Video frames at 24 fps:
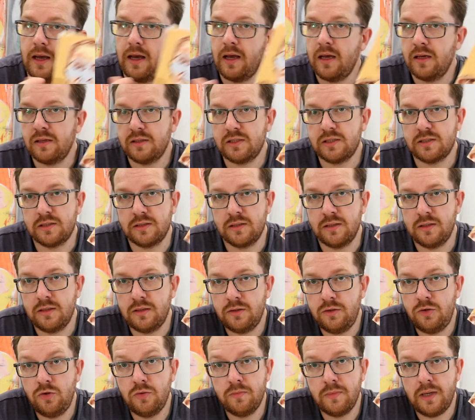as
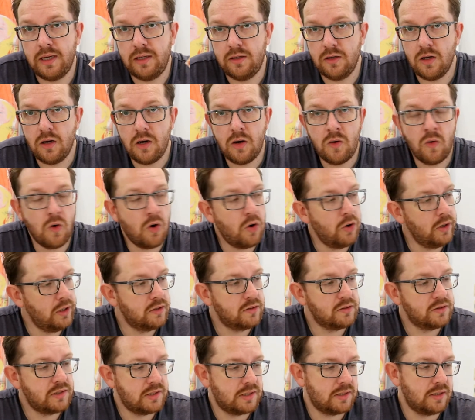you may know,
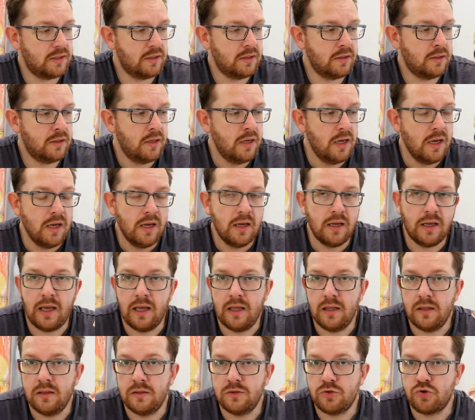oils
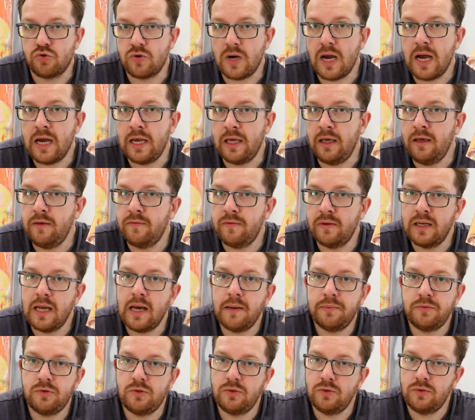can dry even
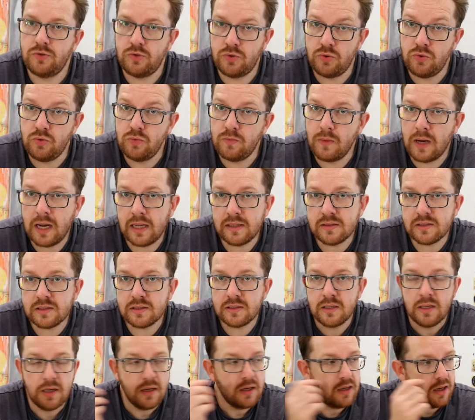up to 2
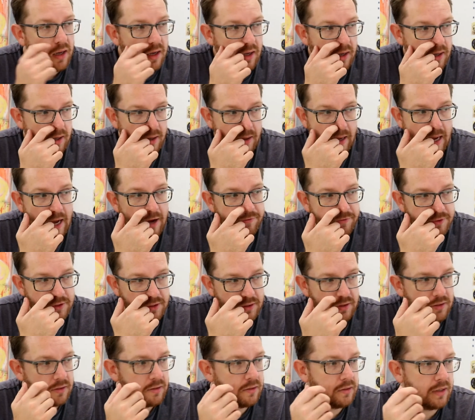months.
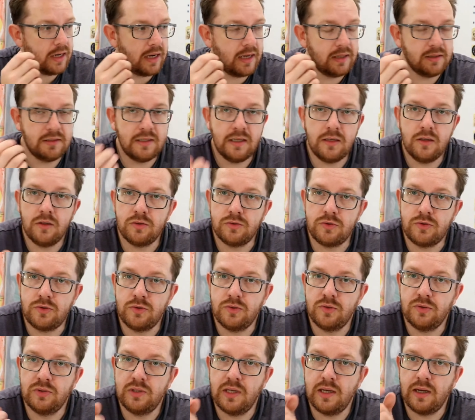After a day or
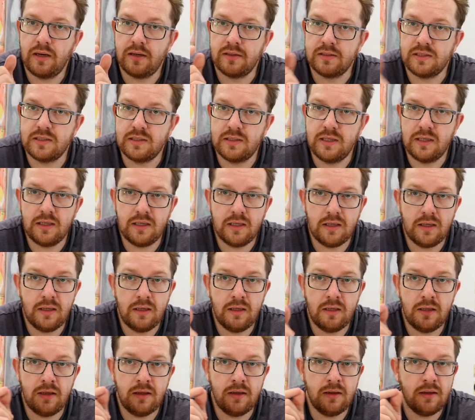two, they are
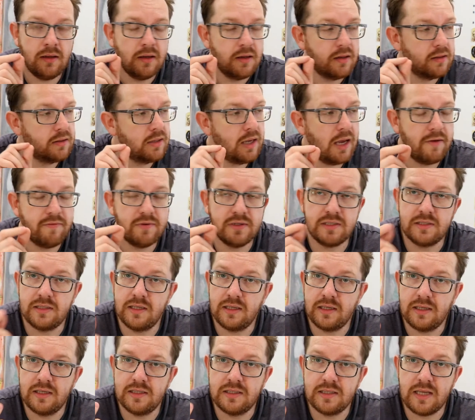sticky. They have a
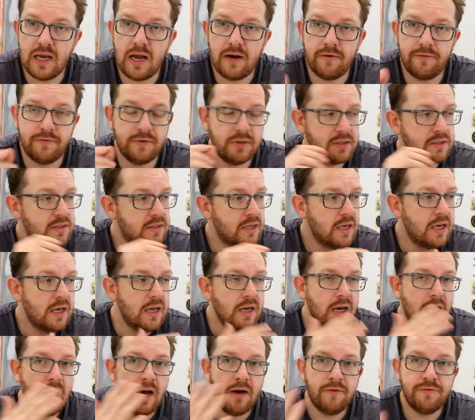sticky surface.
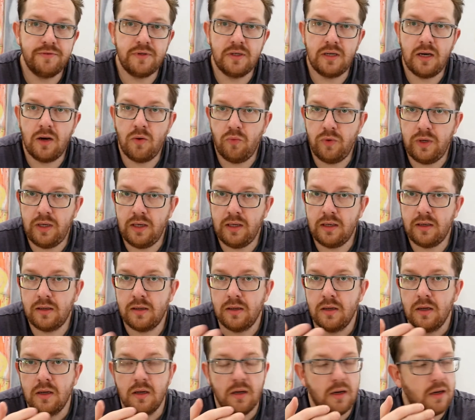After a week,
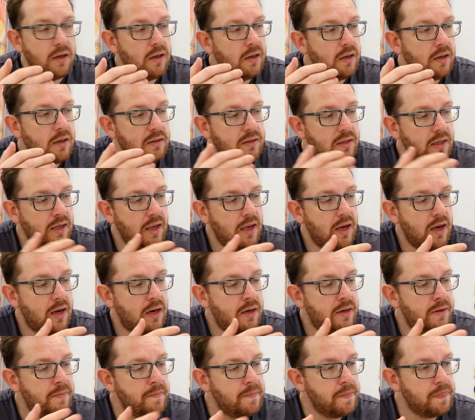they
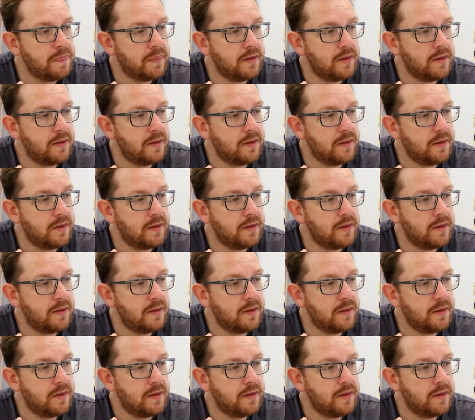are